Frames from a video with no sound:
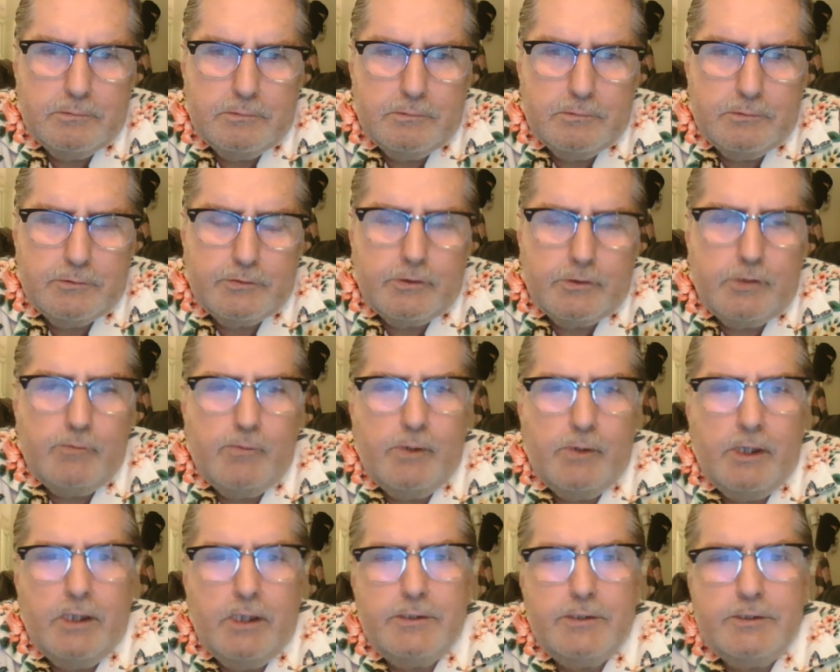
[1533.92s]
It's only
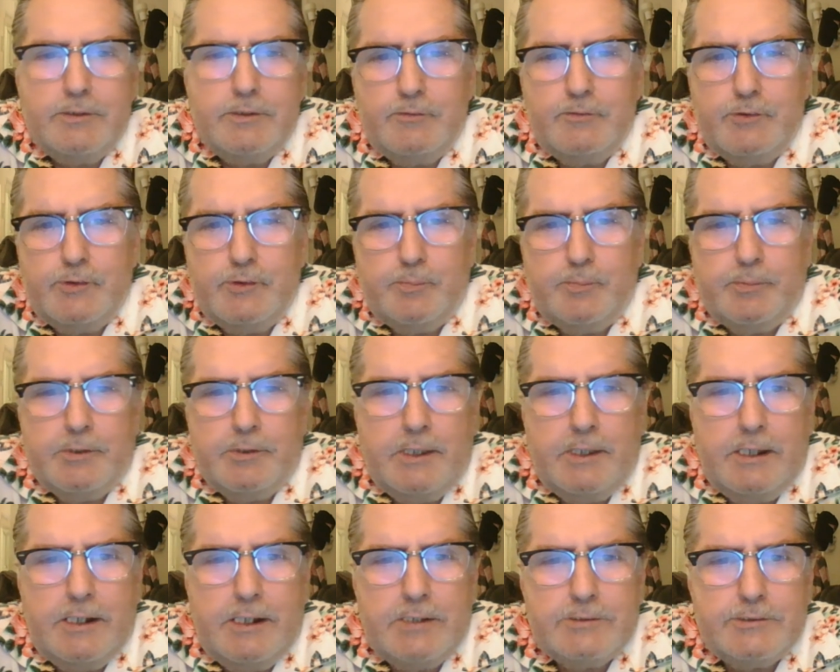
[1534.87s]
relative to the
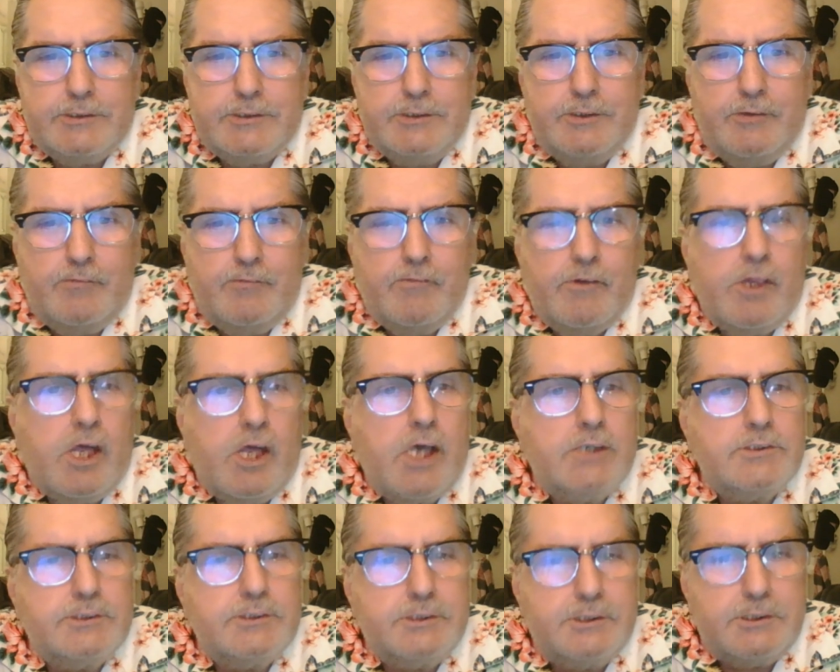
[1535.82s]
planets and their
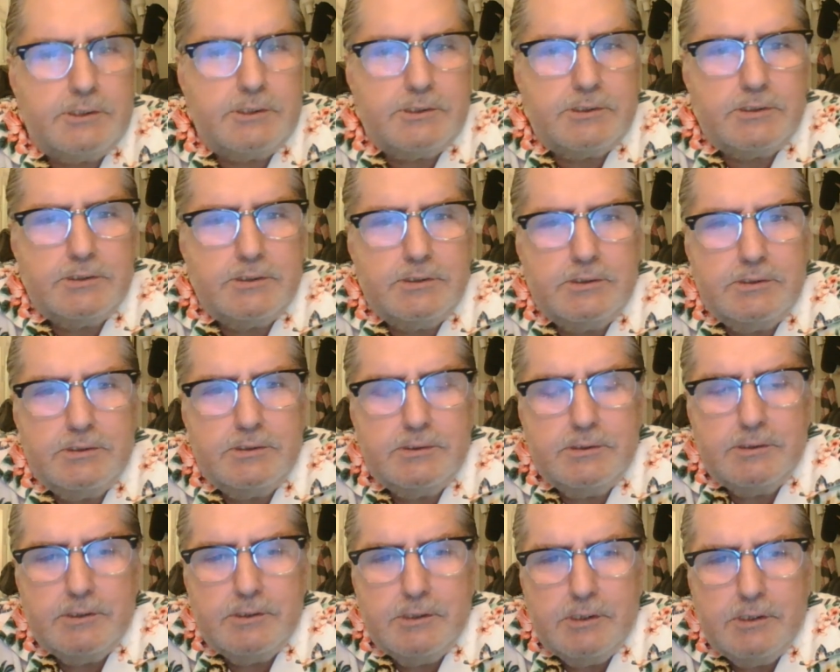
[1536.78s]
velocities,
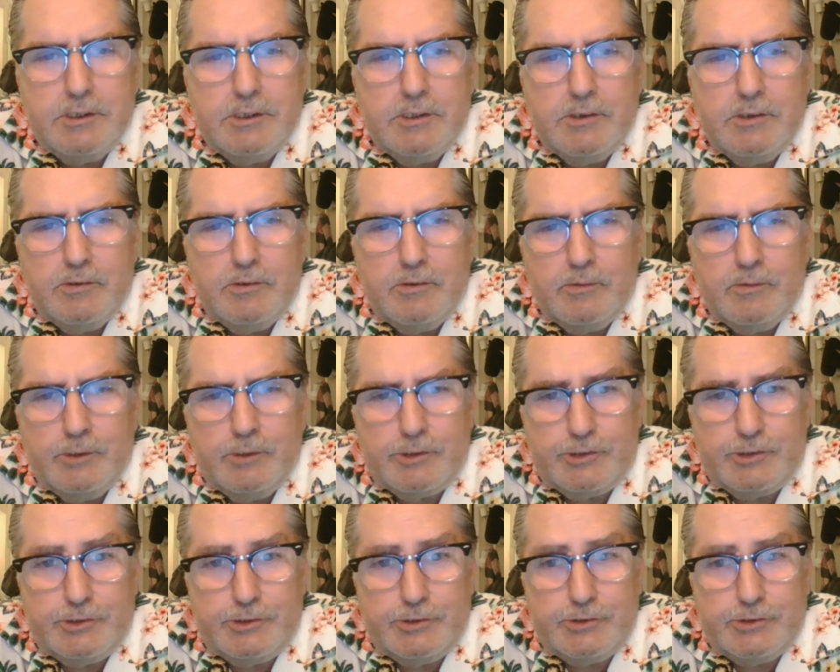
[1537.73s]

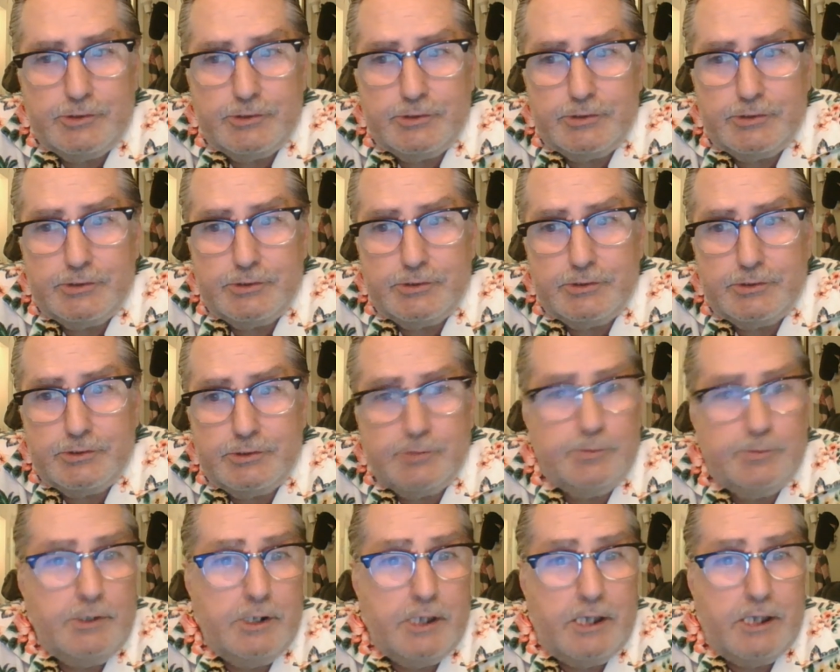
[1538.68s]
which is
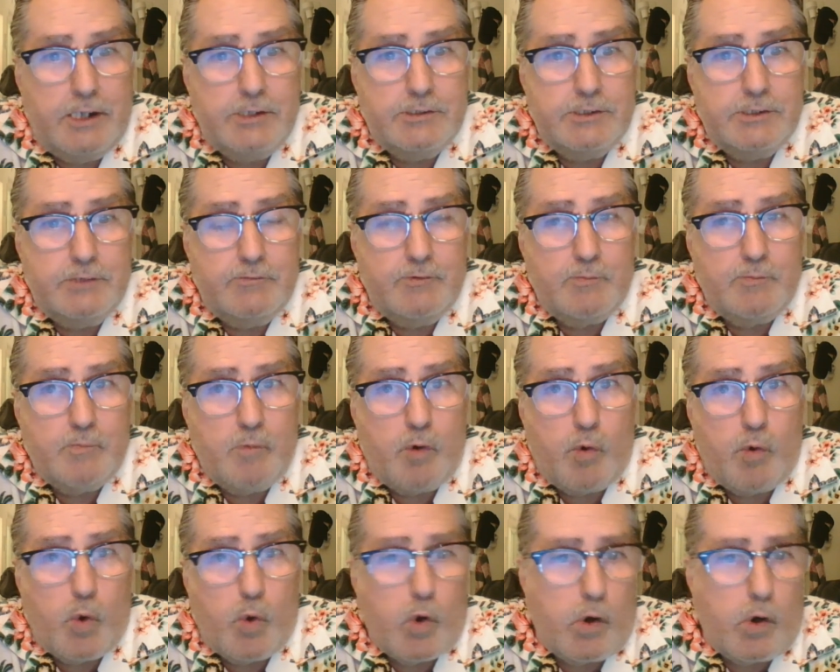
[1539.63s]
speed of light is even
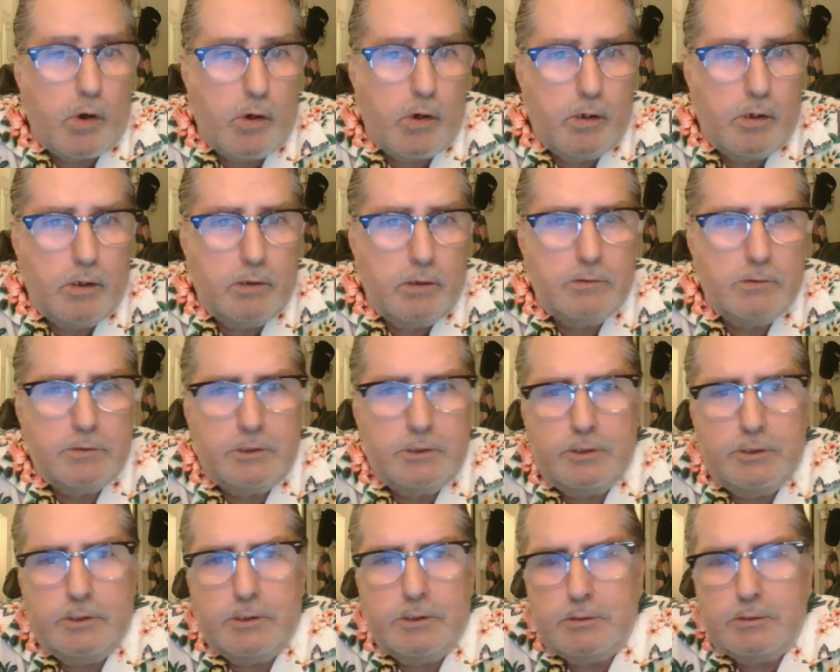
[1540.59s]
more, right,